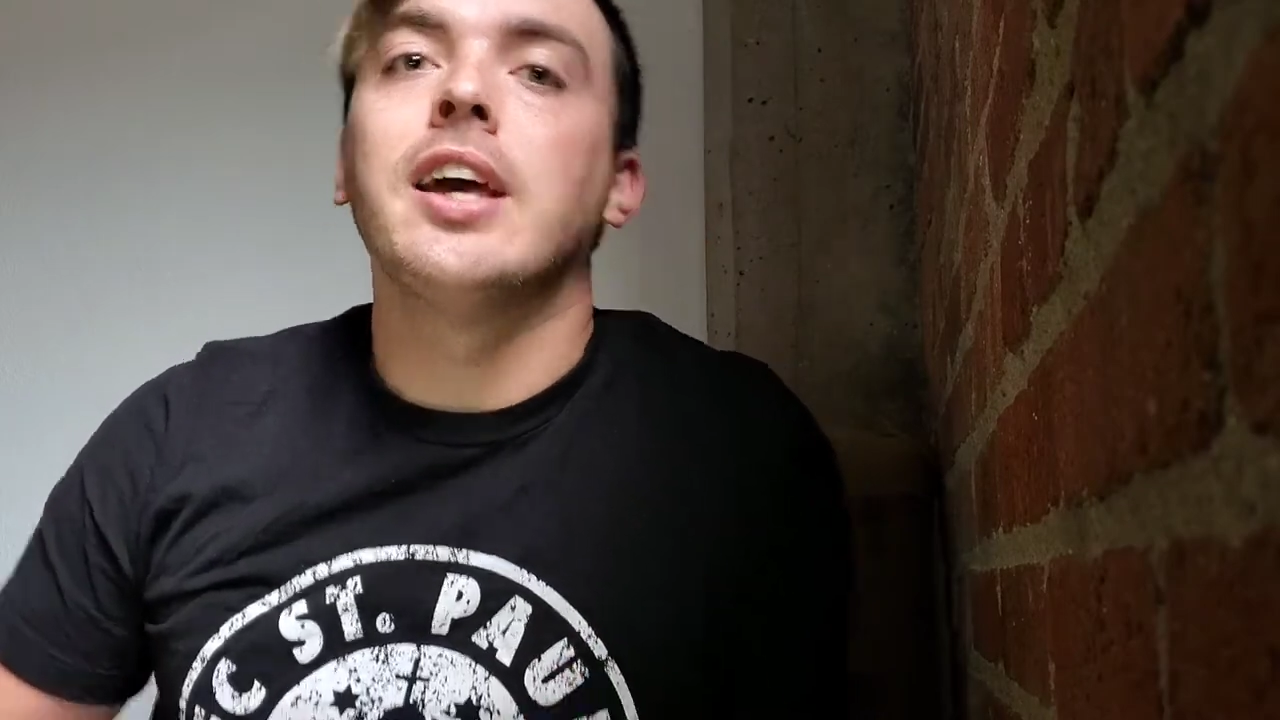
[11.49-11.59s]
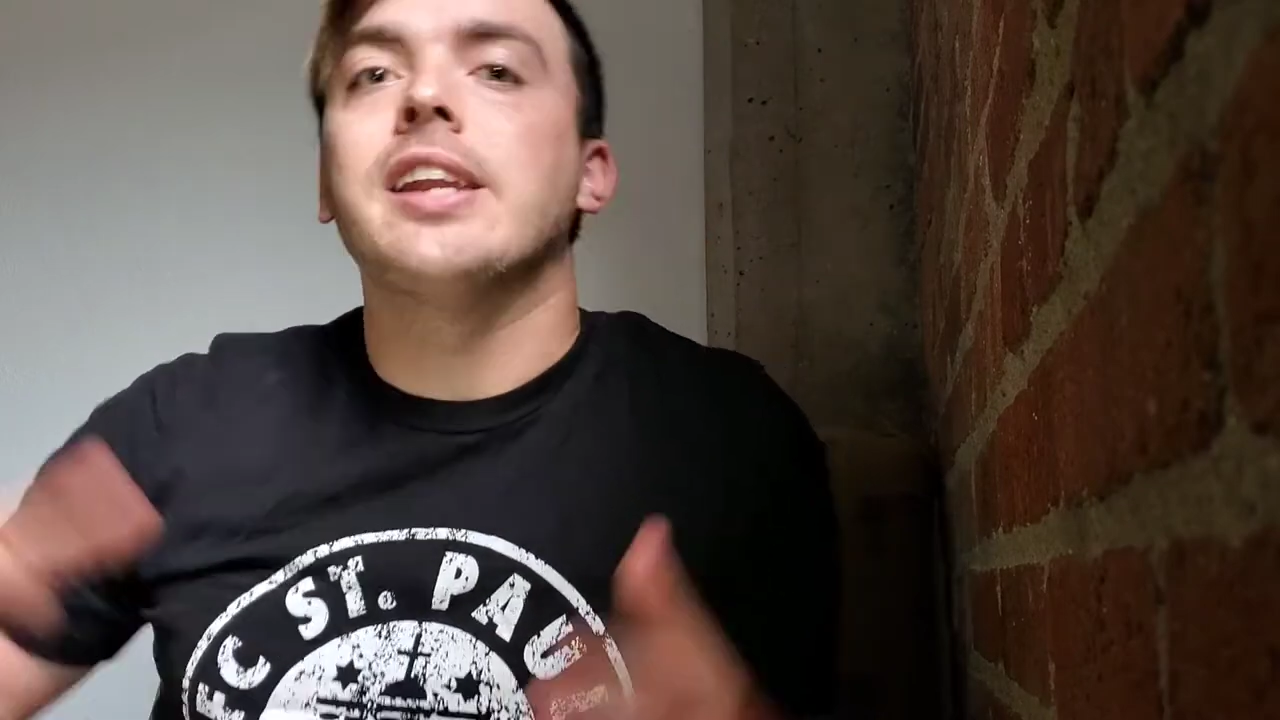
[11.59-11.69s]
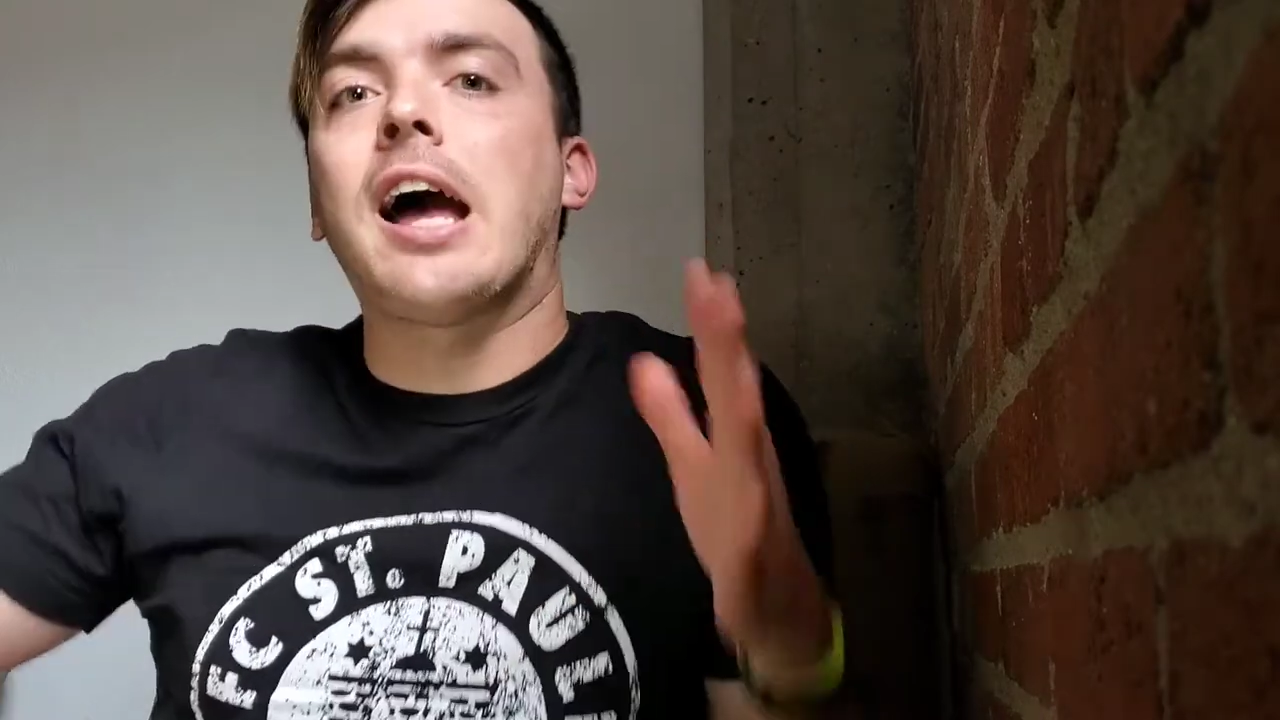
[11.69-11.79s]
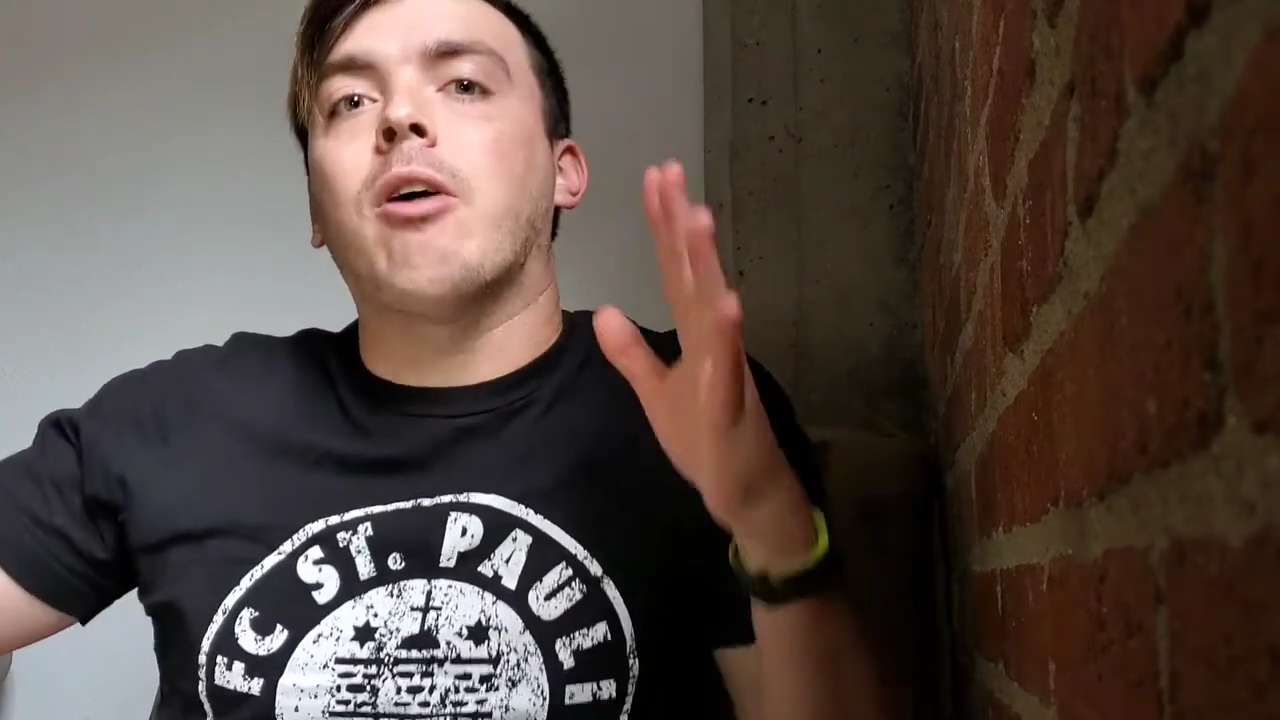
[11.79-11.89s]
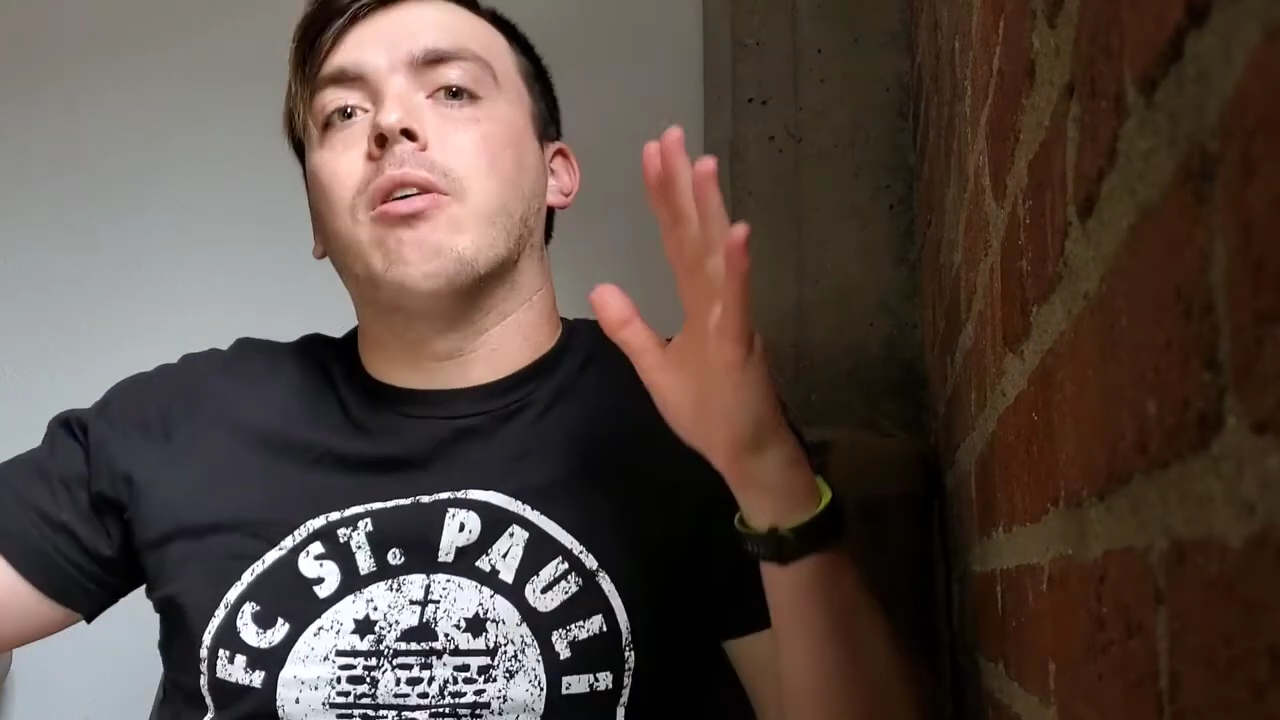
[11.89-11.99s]

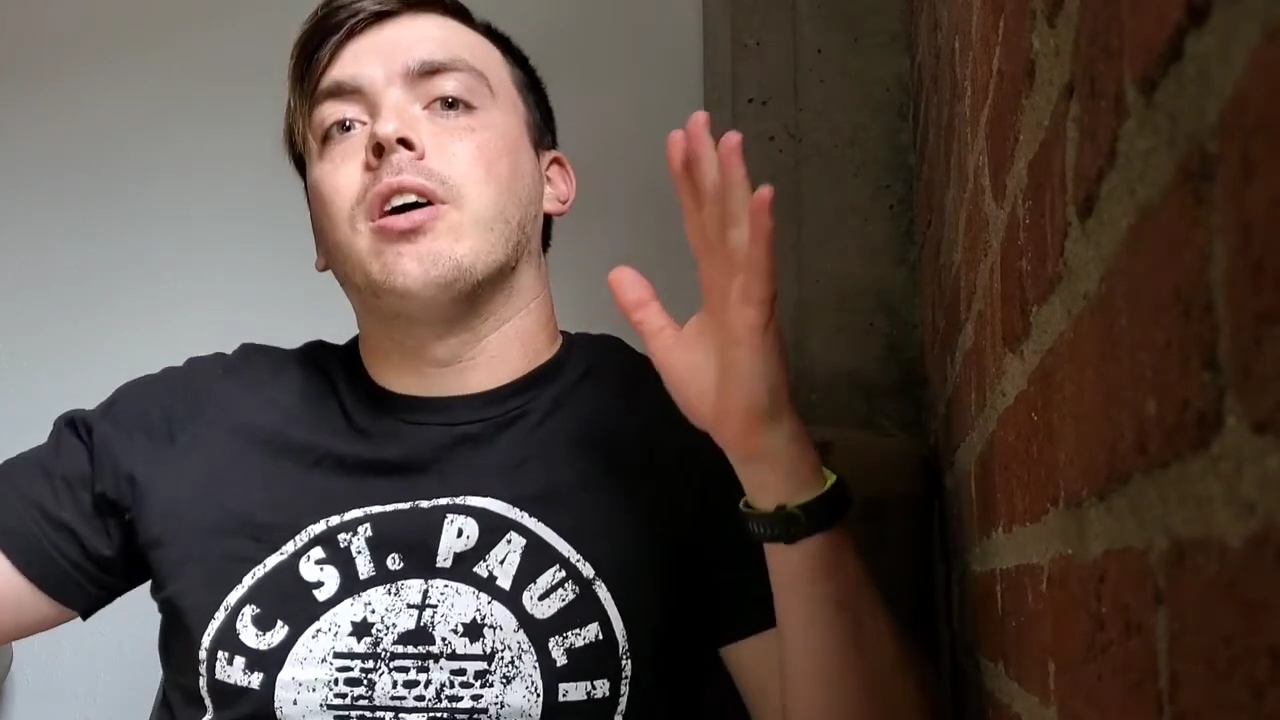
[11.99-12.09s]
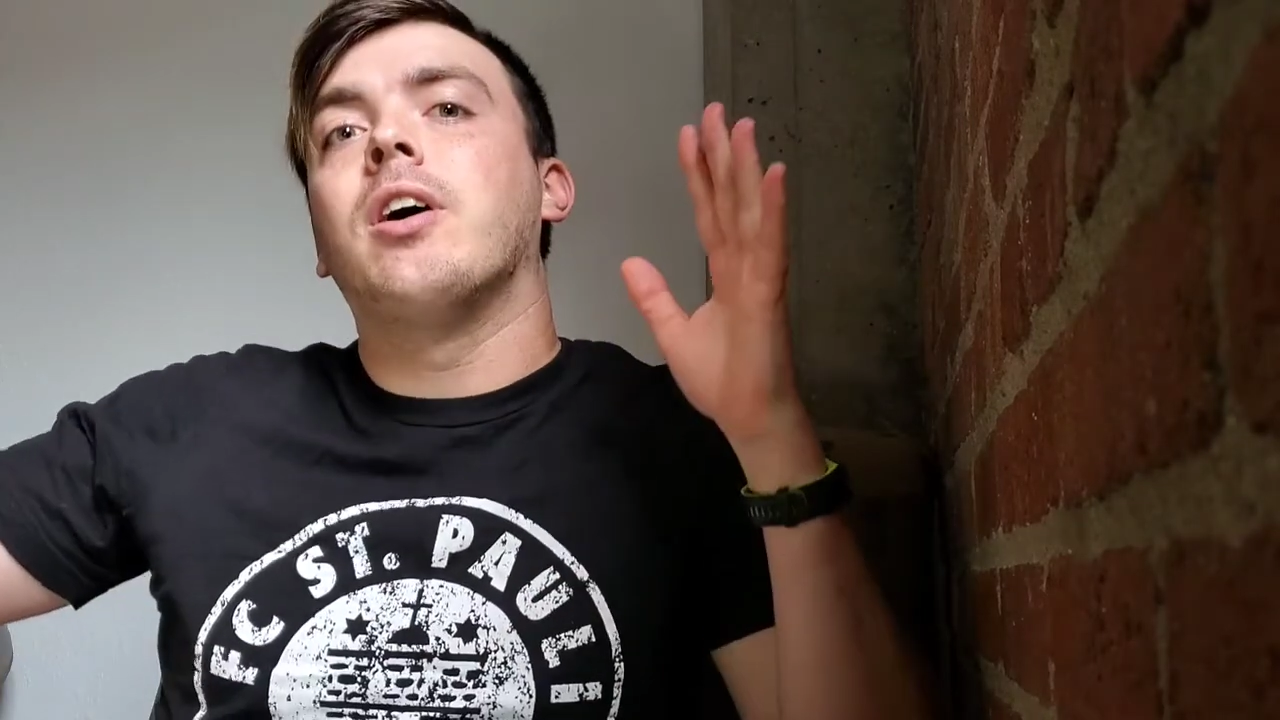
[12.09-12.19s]
Now,